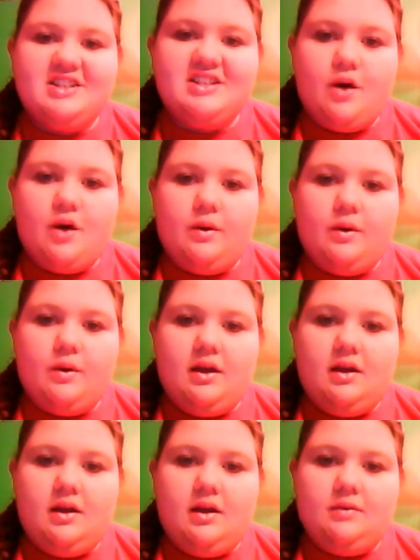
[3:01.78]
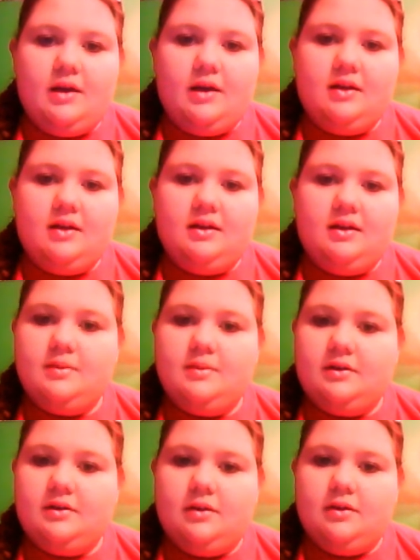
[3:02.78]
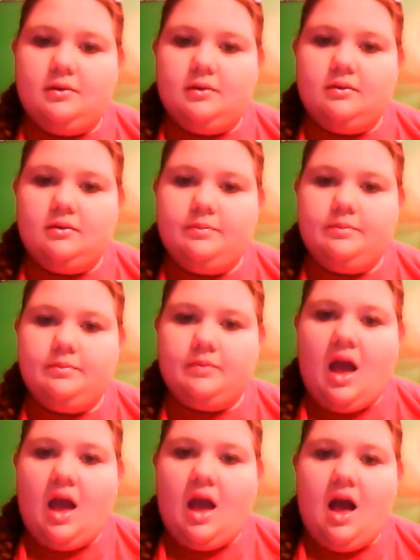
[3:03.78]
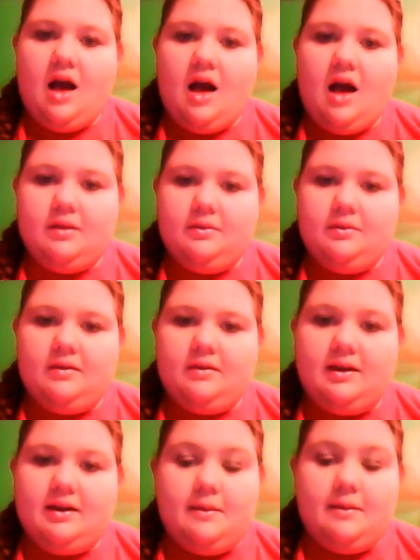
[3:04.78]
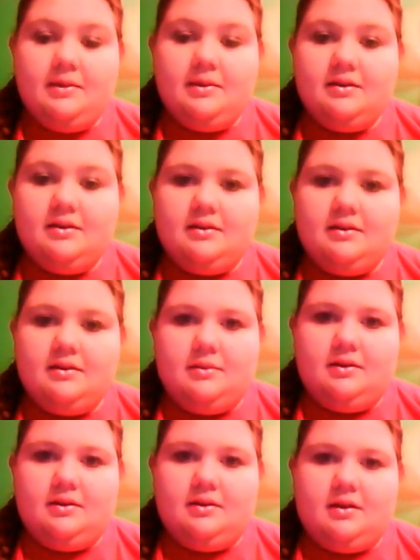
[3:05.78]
So, in reality, it's about child abuse. I couldn't believe that, and I mentioned it to somebody, and I was